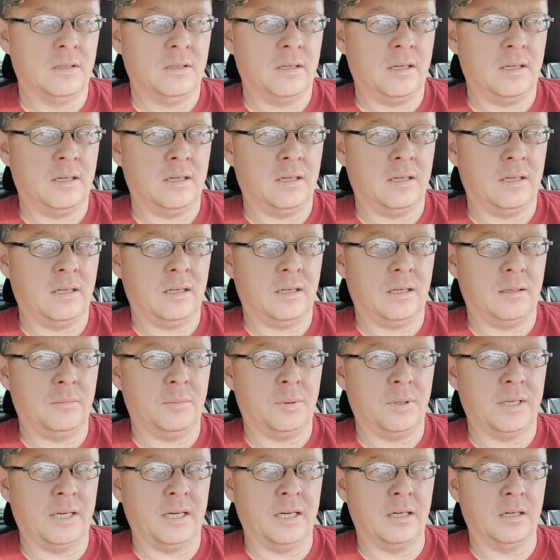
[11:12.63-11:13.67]

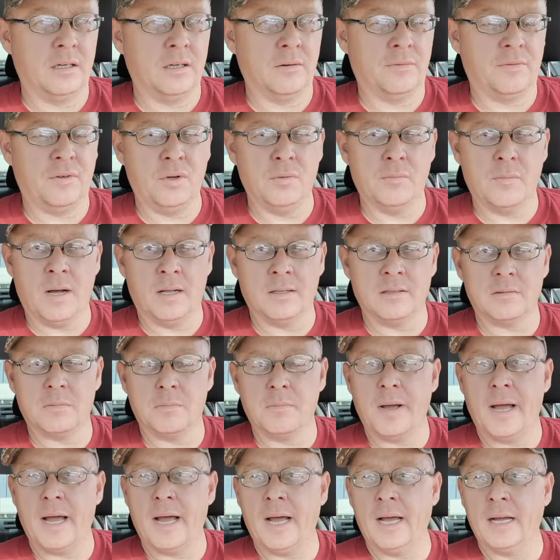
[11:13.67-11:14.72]
But here a few months
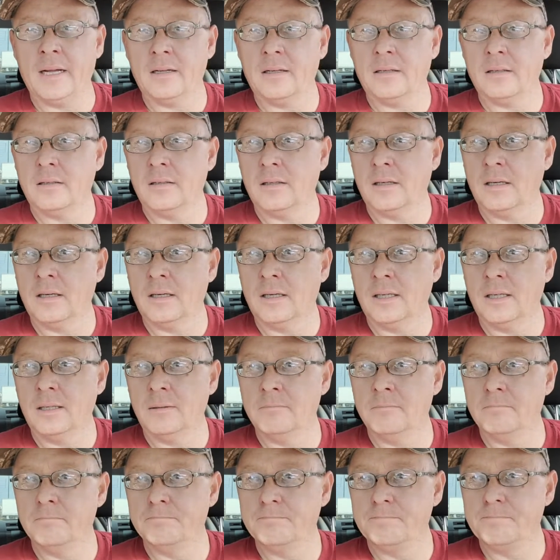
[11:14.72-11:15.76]
back,
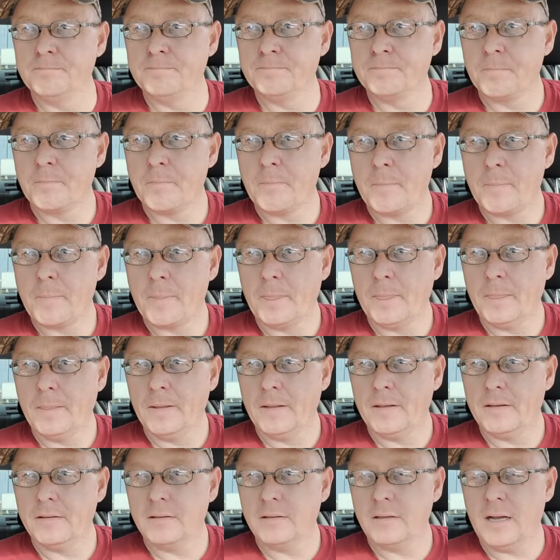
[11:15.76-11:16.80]

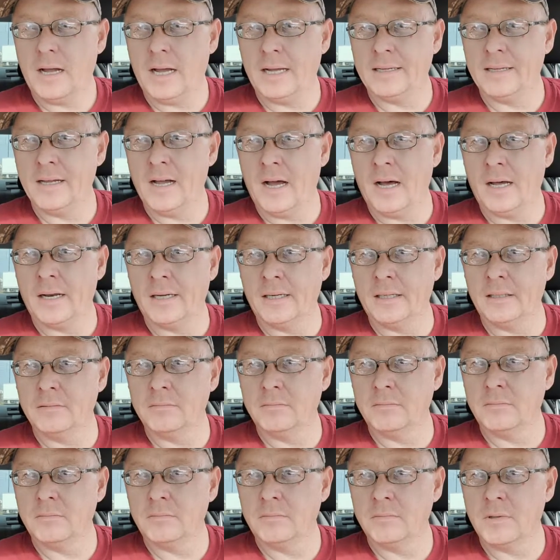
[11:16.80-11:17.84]
I got it.
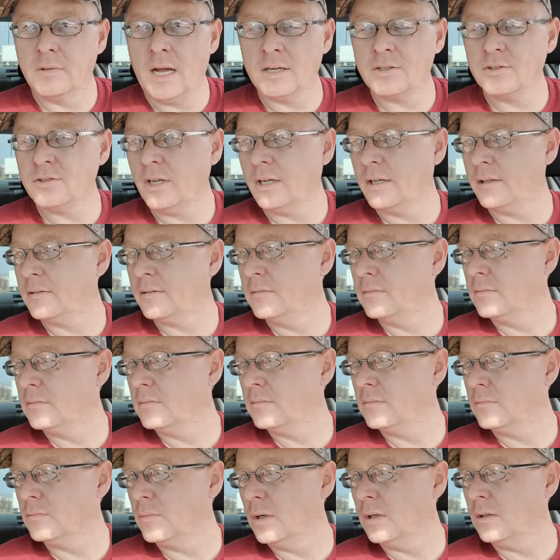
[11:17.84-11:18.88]
Actually,
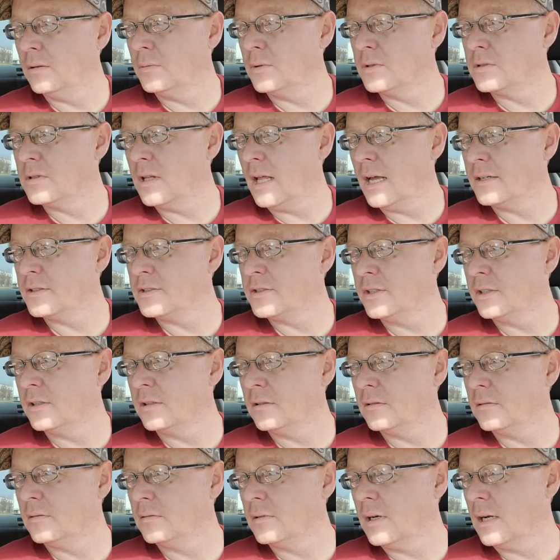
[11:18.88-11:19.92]
well, it was last
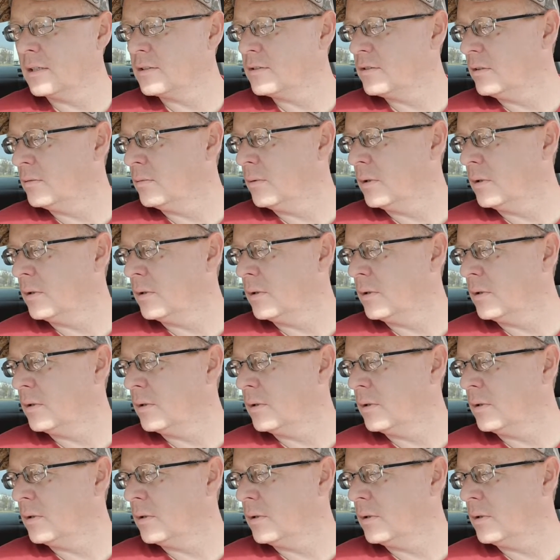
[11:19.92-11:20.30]
year, actually,